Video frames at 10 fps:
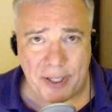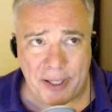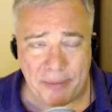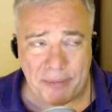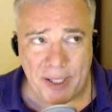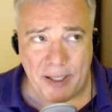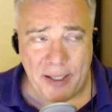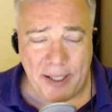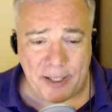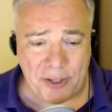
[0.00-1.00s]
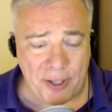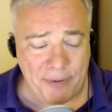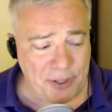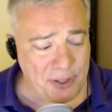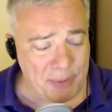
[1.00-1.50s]
Um, its
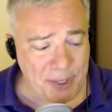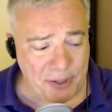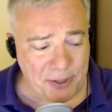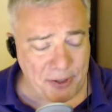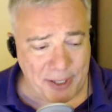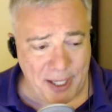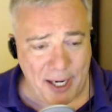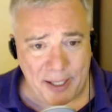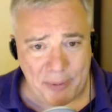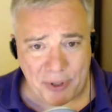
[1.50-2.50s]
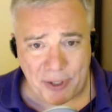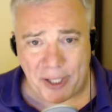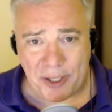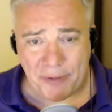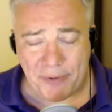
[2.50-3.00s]
services business are a tiny
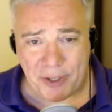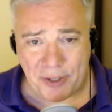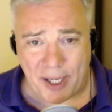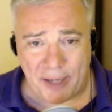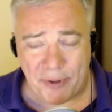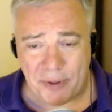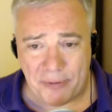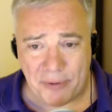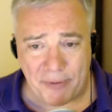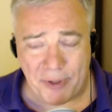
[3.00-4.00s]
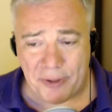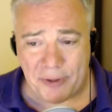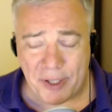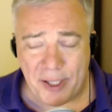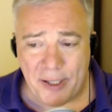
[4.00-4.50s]
percentage of its iPhone revenues.